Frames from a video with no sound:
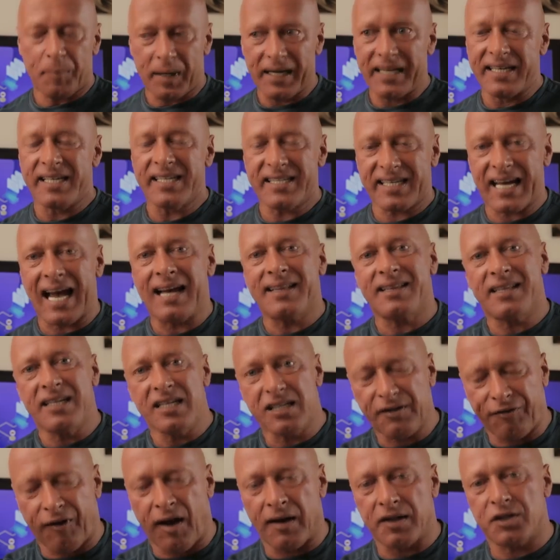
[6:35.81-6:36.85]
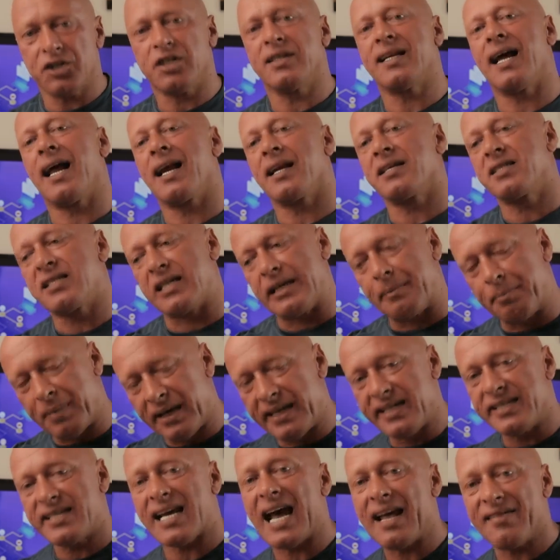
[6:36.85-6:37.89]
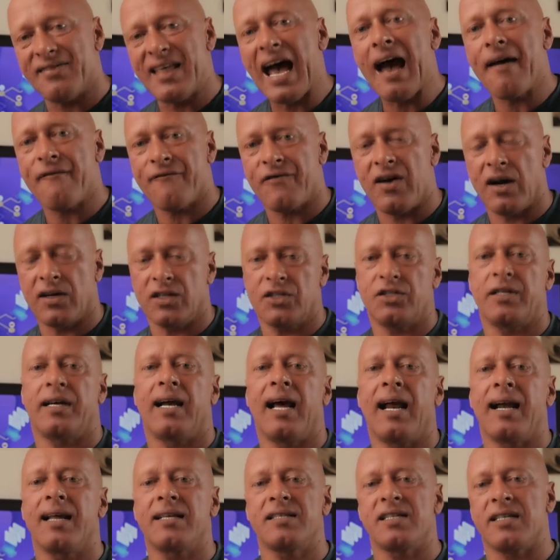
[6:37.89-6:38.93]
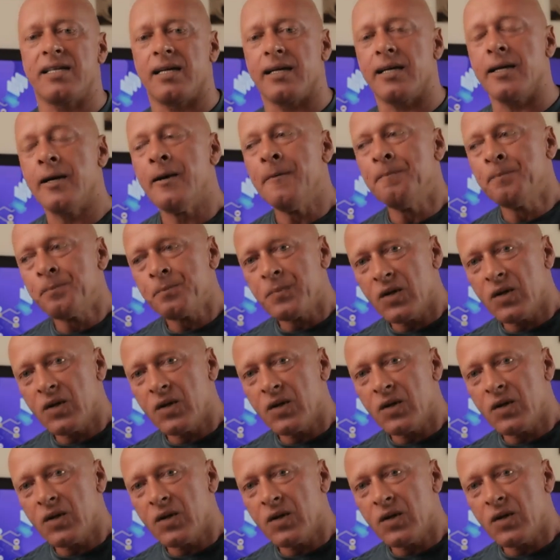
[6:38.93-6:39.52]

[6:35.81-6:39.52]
Please add this functionality, please add that functionality.